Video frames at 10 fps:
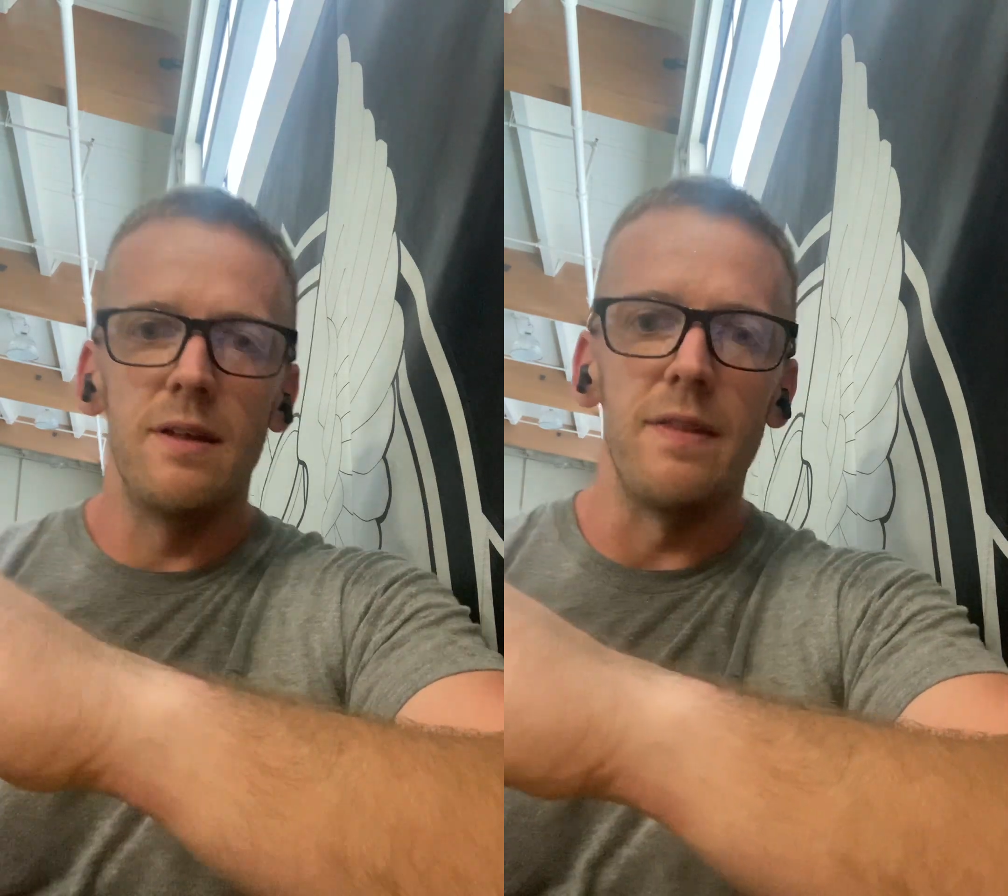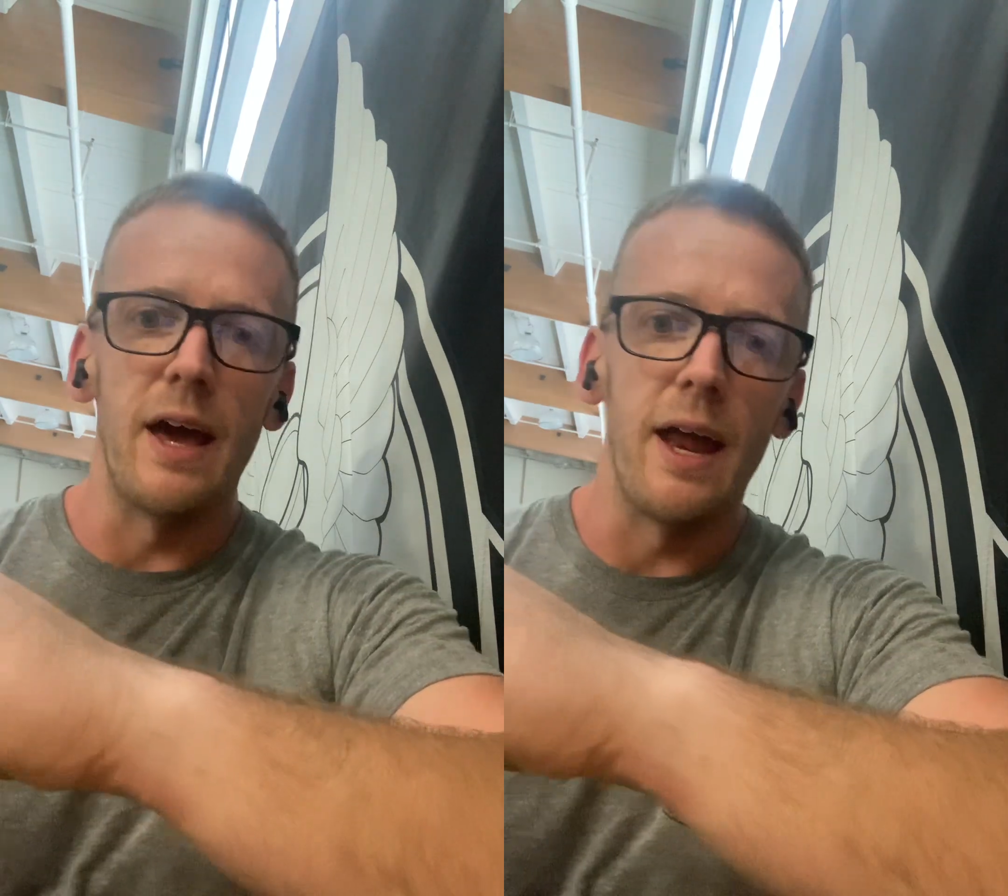
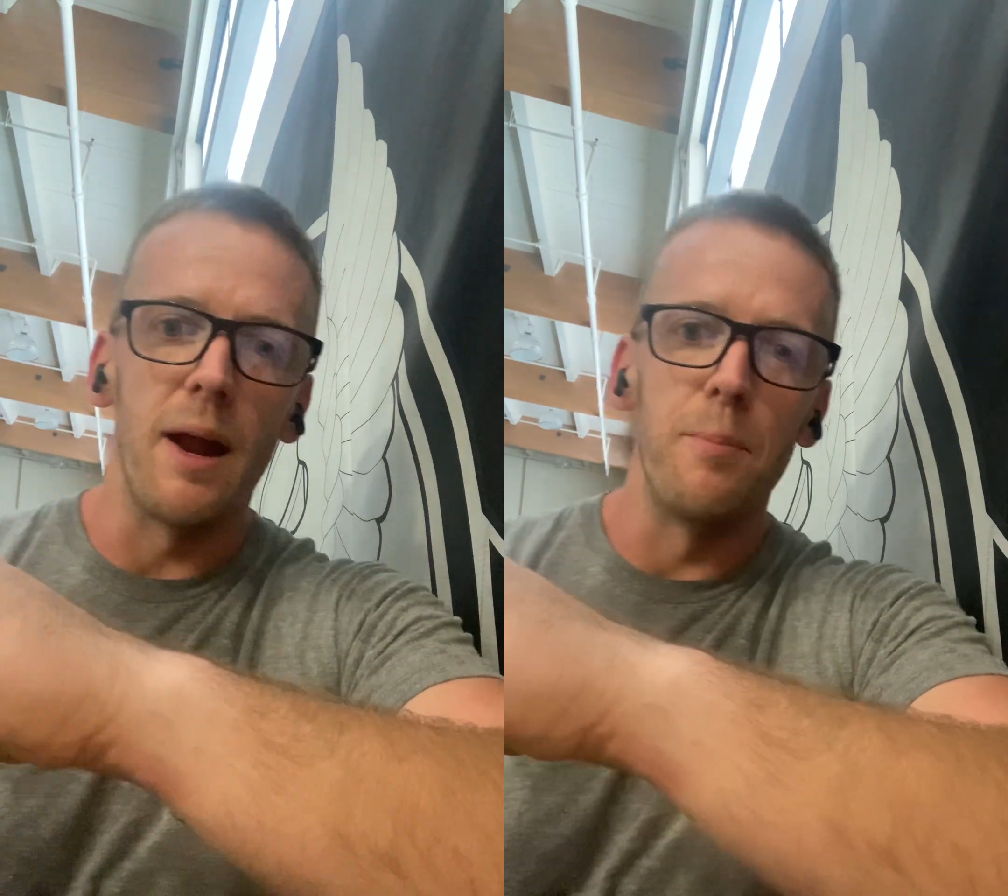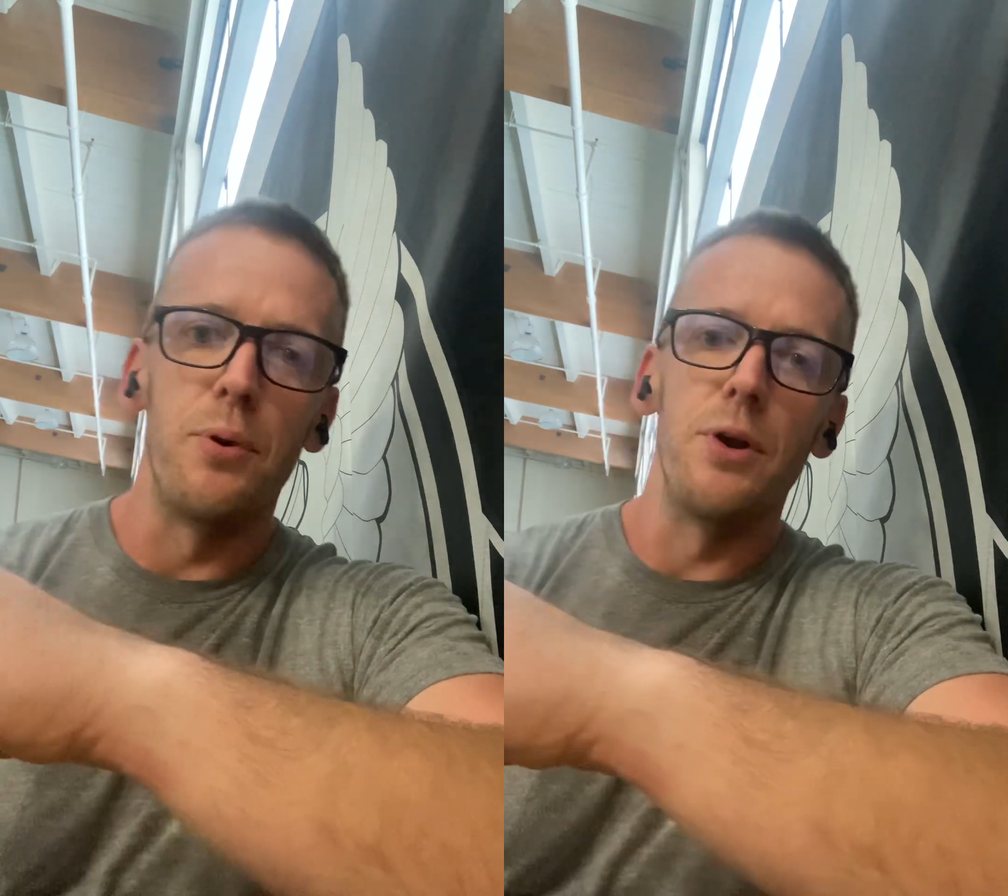that
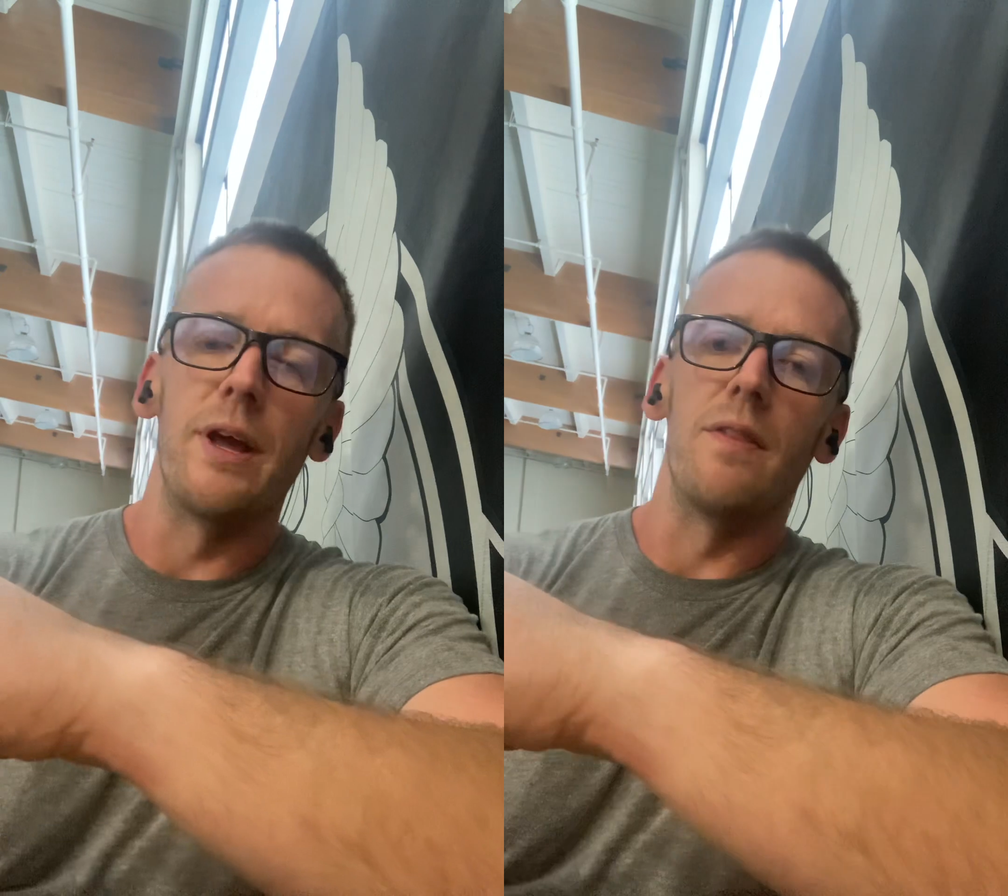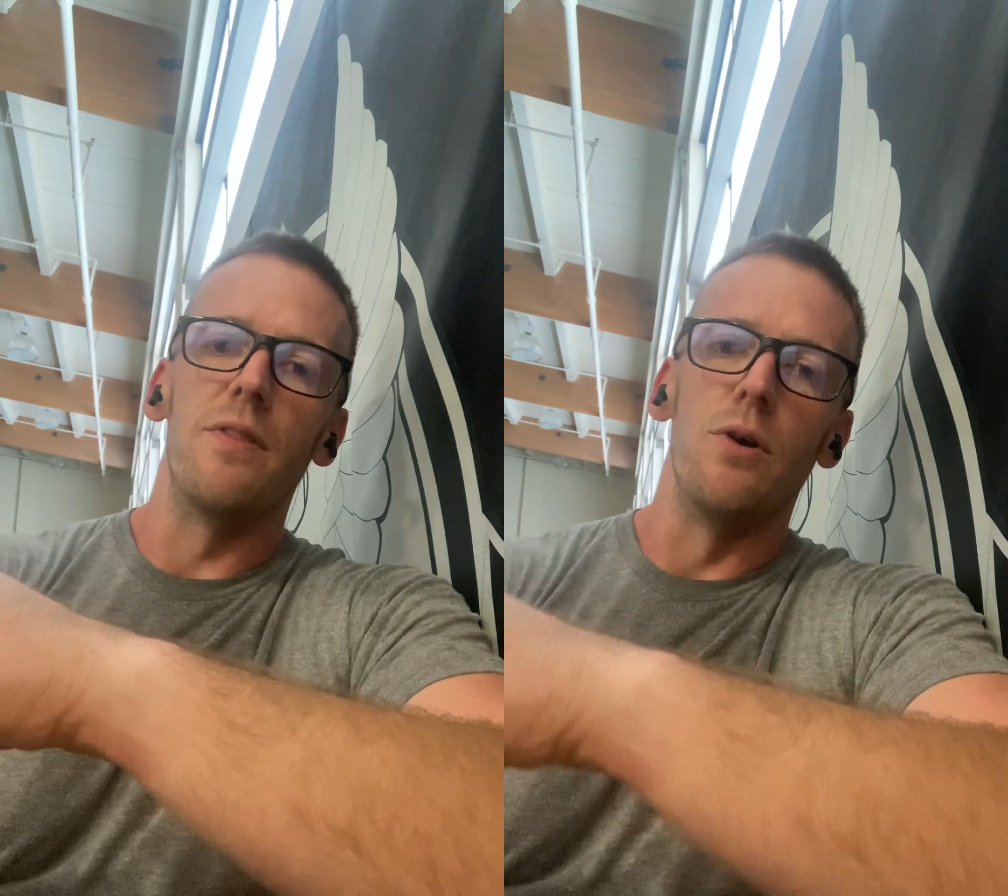I'm putting